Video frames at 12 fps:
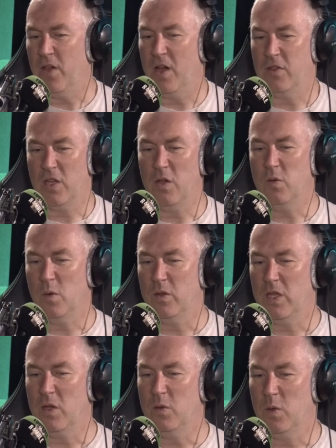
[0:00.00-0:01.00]

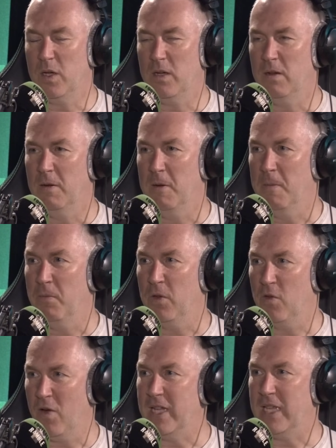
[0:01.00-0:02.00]
those were
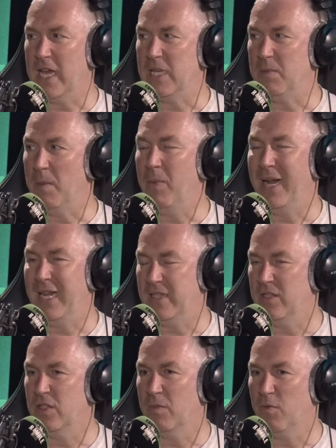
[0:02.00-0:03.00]
great days, but
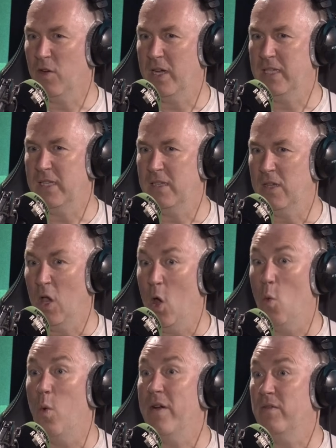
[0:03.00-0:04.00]
pleasant surprises.
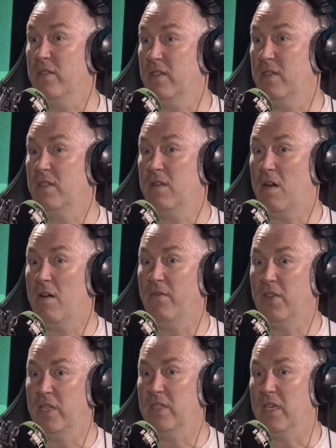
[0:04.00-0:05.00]
Whereas the start
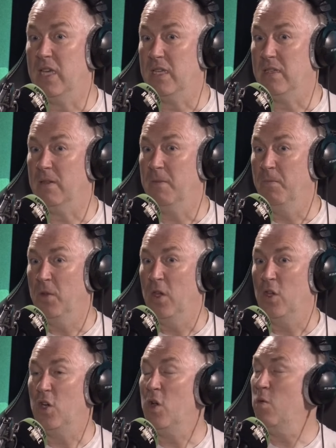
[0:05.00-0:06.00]
of this season,
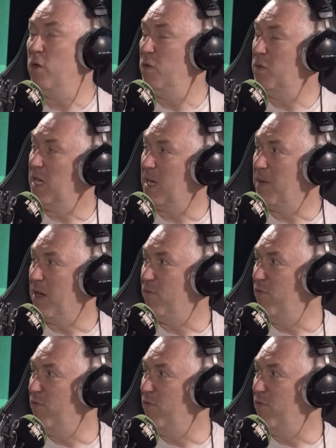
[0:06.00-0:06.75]
you know what you were saying about